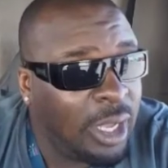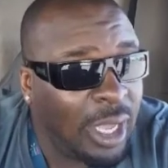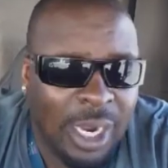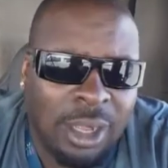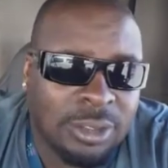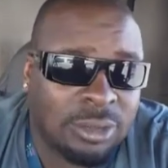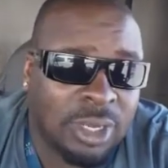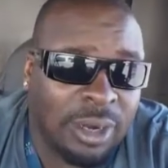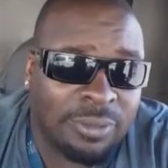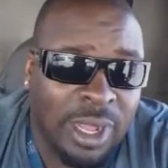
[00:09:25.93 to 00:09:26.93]
And I also
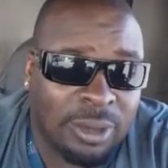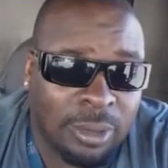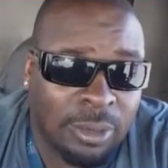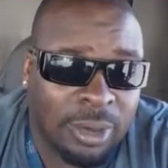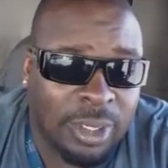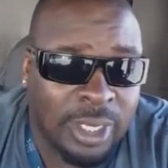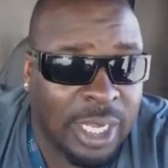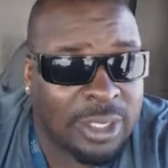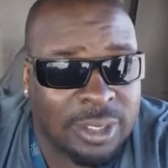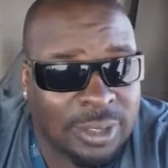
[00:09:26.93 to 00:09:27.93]
try to file them quarterly.
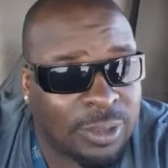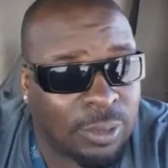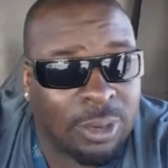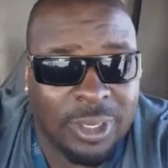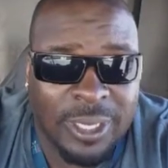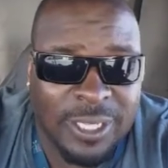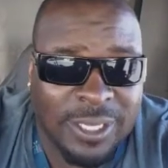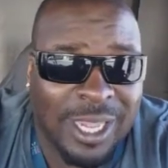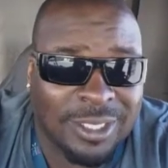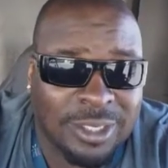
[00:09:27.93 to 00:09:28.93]
That's quarterly
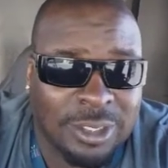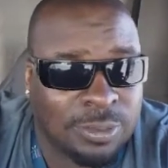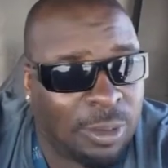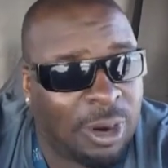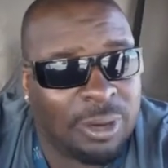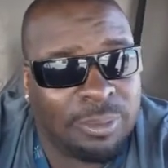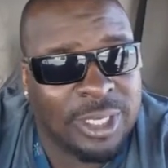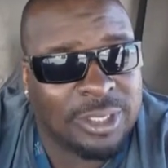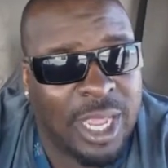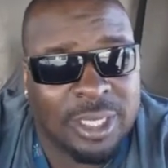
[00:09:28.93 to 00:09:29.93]
taxes is probably the
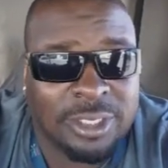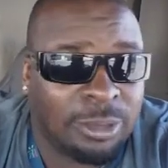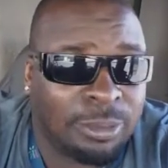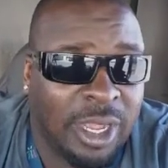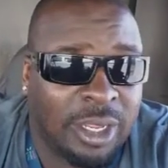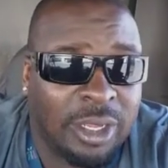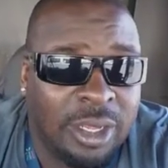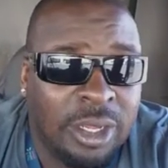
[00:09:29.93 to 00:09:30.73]
best taxes to pay.